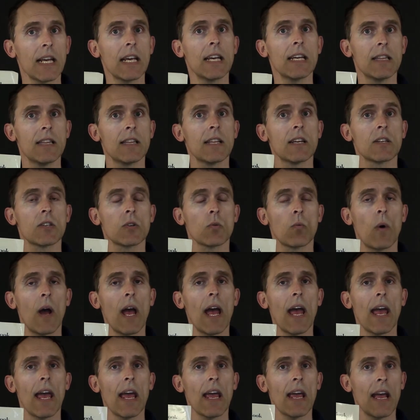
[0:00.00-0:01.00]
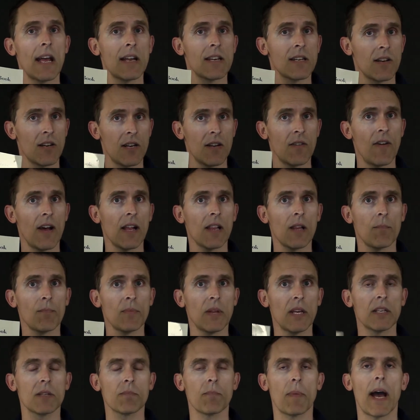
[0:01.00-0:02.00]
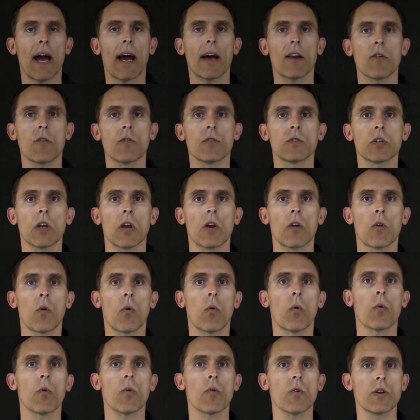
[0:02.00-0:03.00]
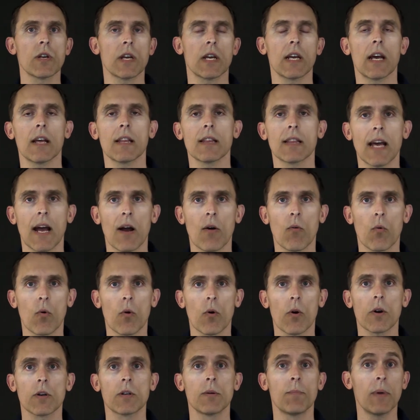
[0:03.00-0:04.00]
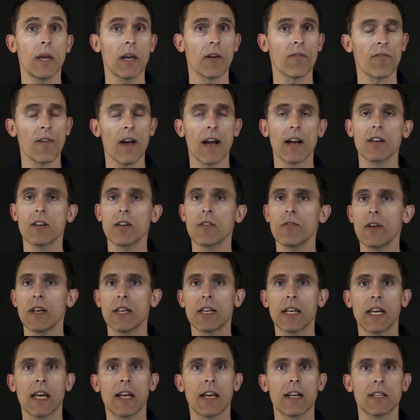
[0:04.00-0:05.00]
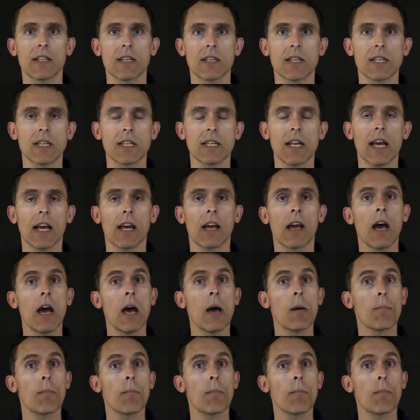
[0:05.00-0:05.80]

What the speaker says: in this way and to develop these patterns in order to get that work to be effective and to get it to stick